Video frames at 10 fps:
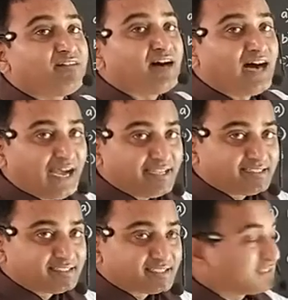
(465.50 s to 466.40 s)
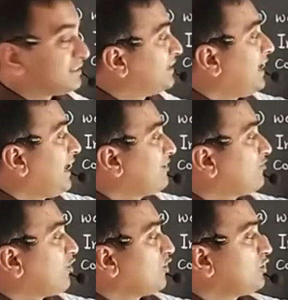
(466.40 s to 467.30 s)
iron and
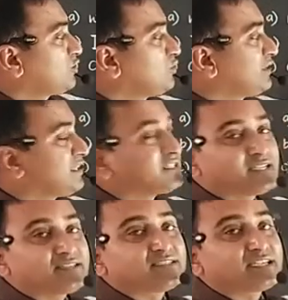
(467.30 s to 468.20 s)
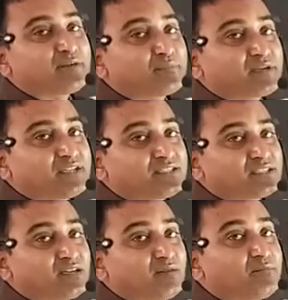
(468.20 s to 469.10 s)
want to increase the
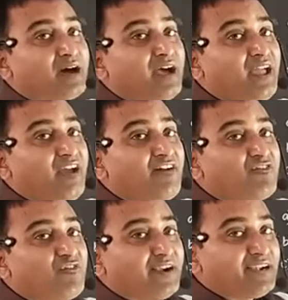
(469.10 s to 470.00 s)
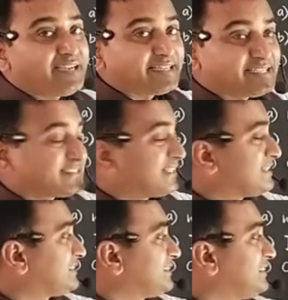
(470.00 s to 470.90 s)
temperature by 1 degree
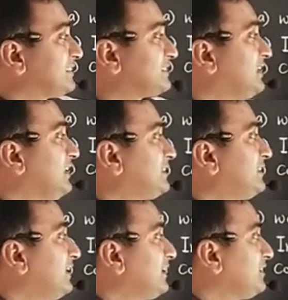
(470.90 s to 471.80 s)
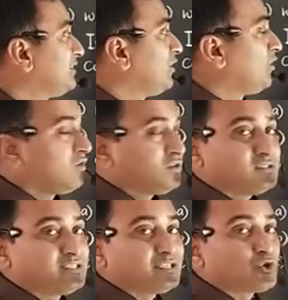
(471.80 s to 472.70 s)
Celsius, then
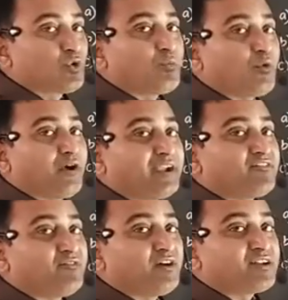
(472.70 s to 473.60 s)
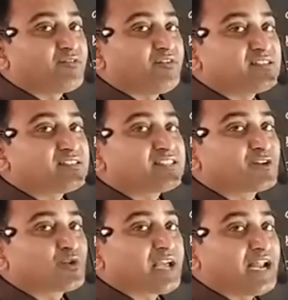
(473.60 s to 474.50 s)

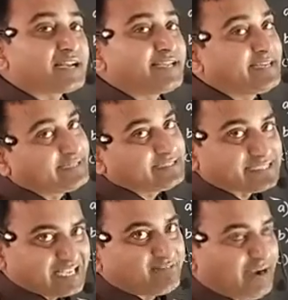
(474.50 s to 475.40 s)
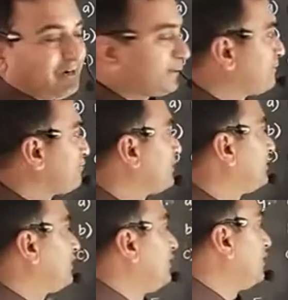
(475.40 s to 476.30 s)
0.110 calorie heat is required.
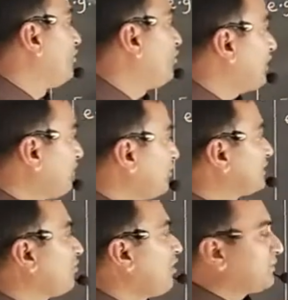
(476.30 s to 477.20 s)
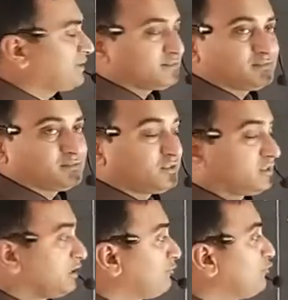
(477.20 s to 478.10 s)
What about the copper?
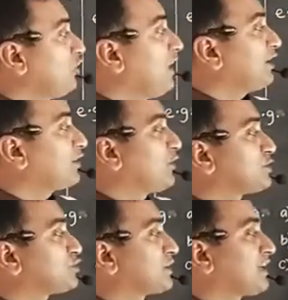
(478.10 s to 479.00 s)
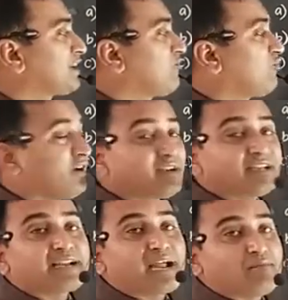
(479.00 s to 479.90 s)
If you are going to take 1
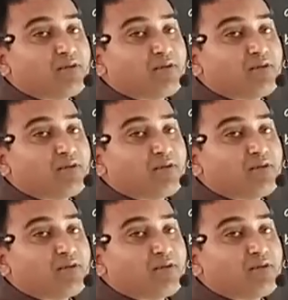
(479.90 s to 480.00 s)
gram of